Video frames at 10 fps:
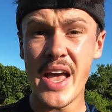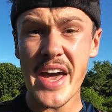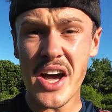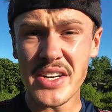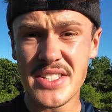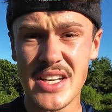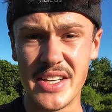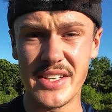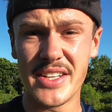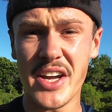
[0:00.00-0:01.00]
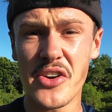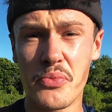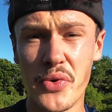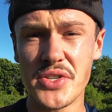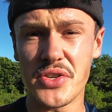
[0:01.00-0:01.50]
And honestly, that kind of
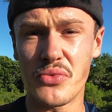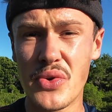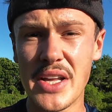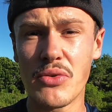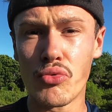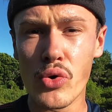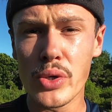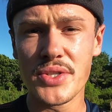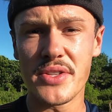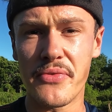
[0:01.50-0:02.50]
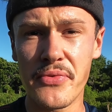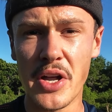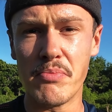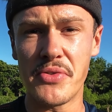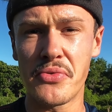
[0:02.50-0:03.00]
pressure really ruins the
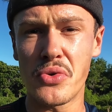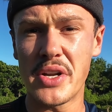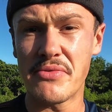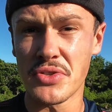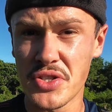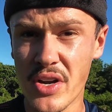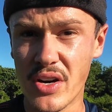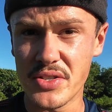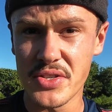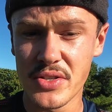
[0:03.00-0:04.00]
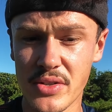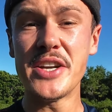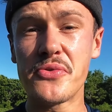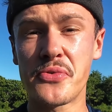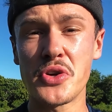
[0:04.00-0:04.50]
fun before it even starts.
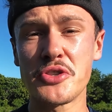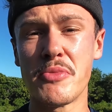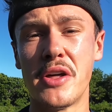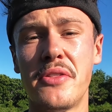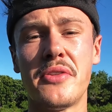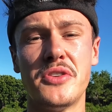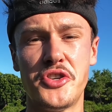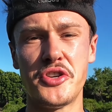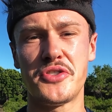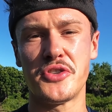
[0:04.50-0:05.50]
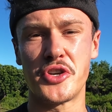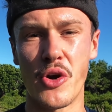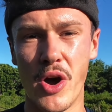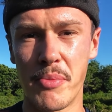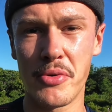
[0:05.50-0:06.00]
In the first month, just
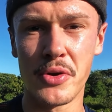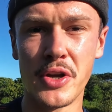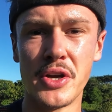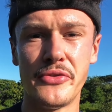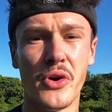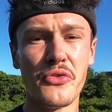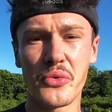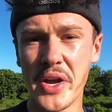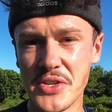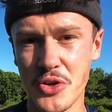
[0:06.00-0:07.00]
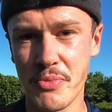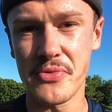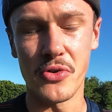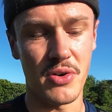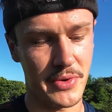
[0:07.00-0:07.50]
show up. Don't rate your
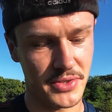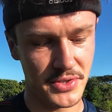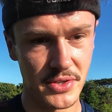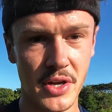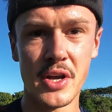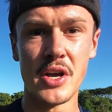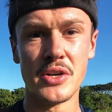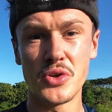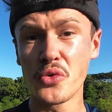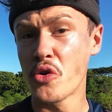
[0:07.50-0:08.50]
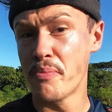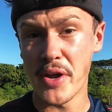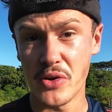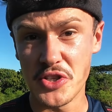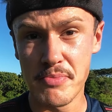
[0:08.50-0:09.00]
performance. Don't
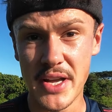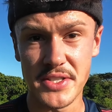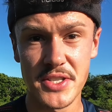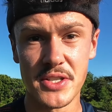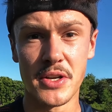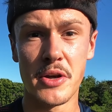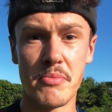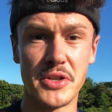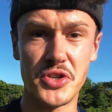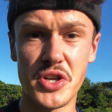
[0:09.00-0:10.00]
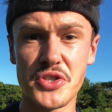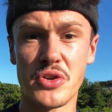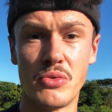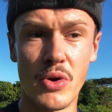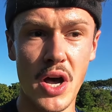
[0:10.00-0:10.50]
compare your splits. But just
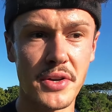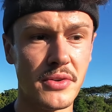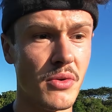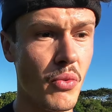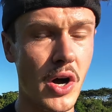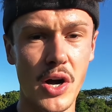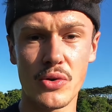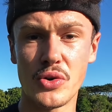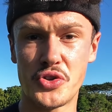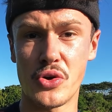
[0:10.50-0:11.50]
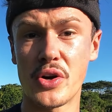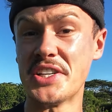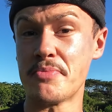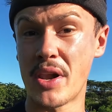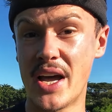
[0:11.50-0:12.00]
run, walk or jog
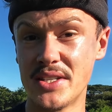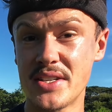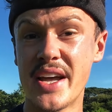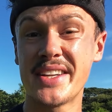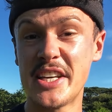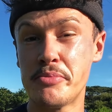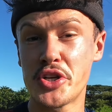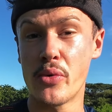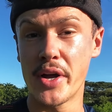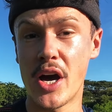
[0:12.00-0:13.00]
as planned and keep showing